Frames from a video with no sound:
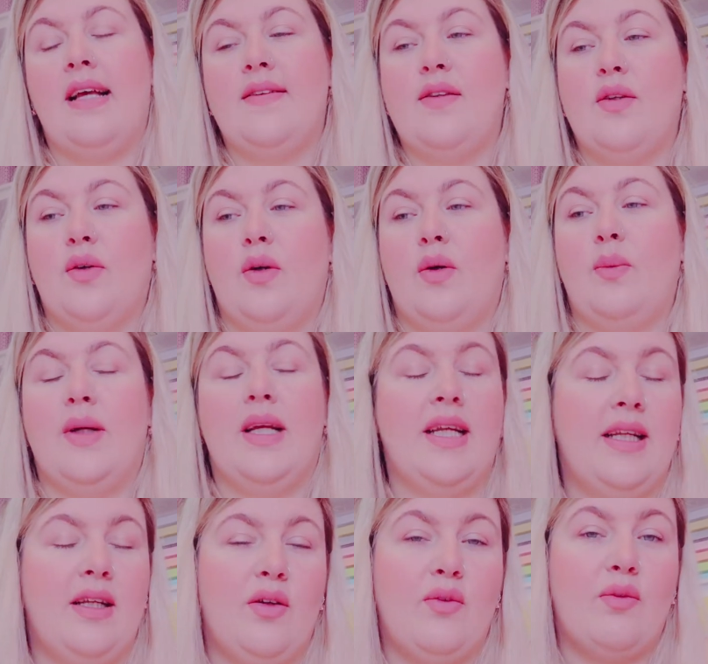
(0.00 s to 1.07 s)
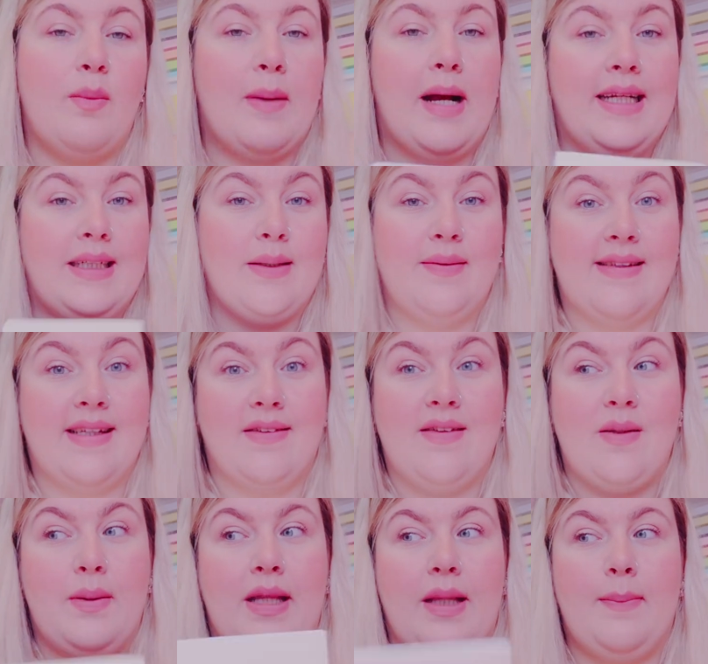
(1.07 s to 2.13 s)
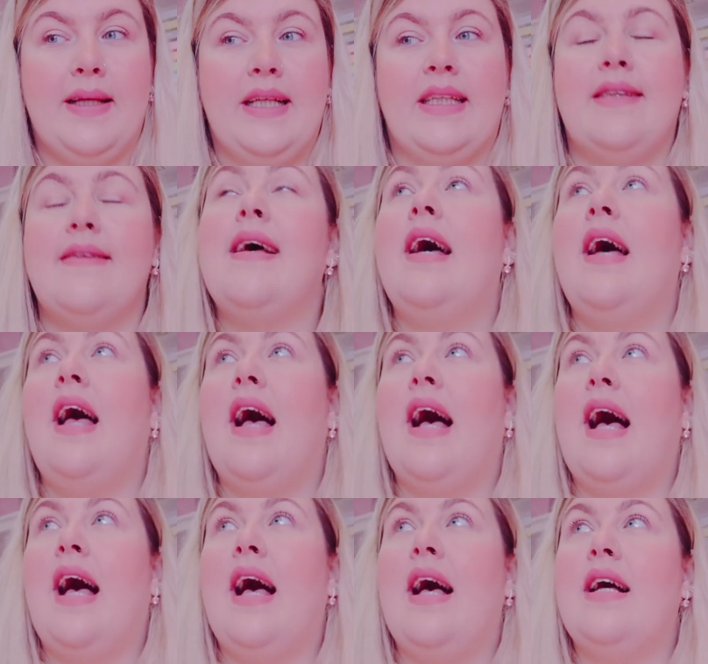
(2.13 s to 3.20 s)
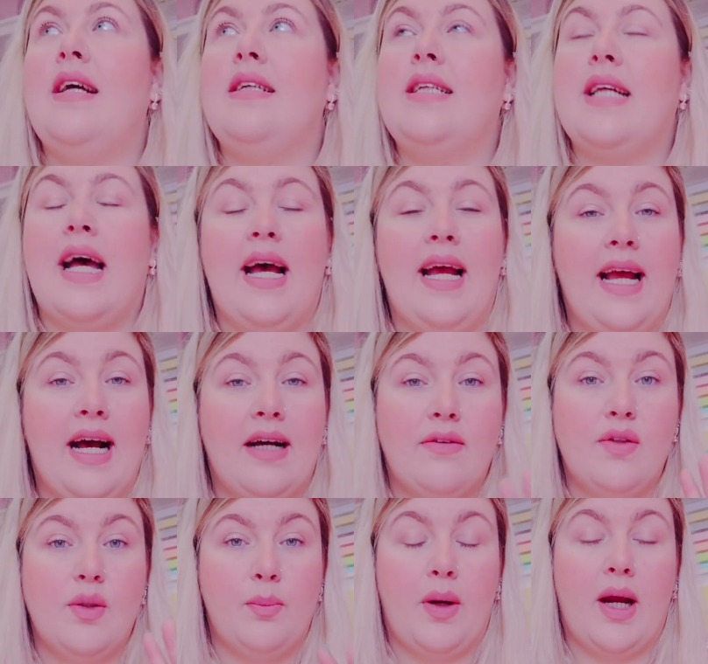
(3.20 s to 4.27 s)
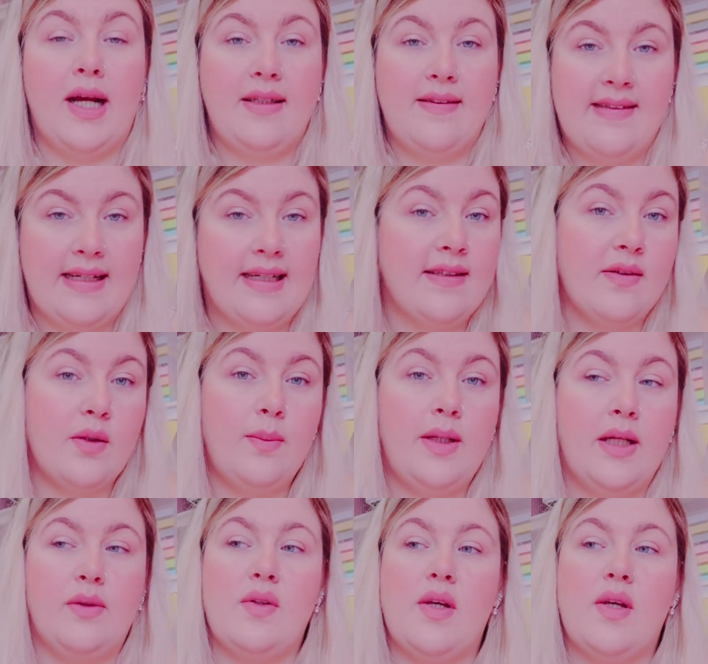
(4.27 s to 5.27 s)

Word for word: so we can remind ourselves to pay the bills, and I have some pride stickers coming out.